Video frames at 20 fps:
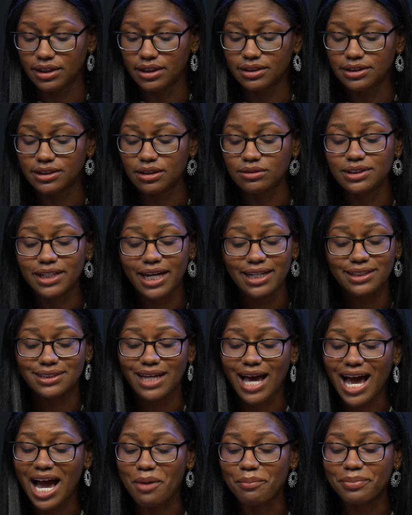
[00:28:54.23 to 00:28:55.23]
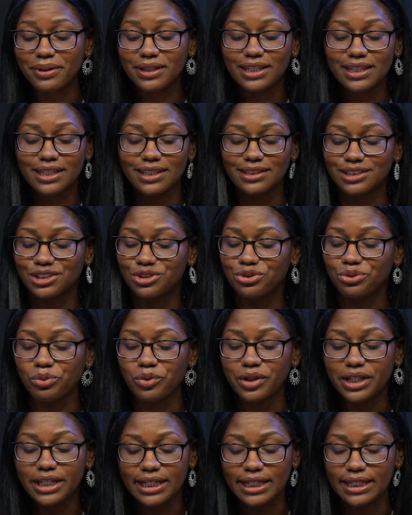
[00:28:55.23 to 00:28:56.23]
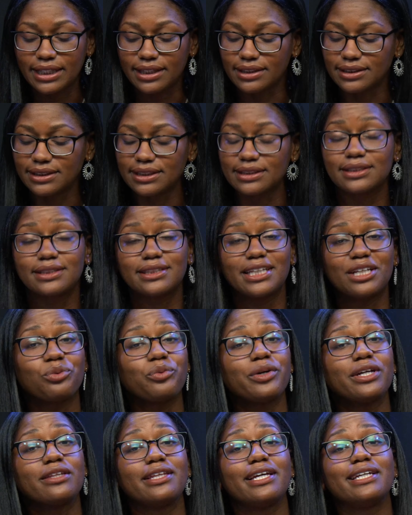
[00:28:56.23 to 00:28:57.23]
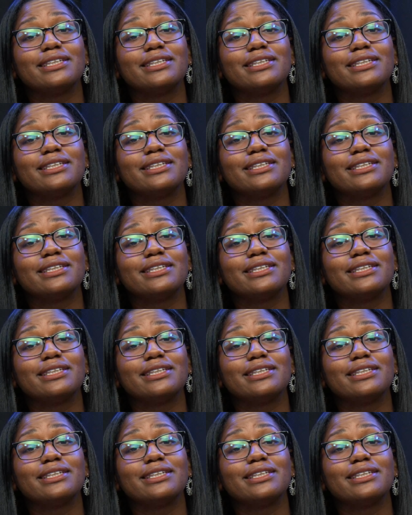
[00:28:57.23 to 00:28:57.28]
So take time, please, to read and to sit with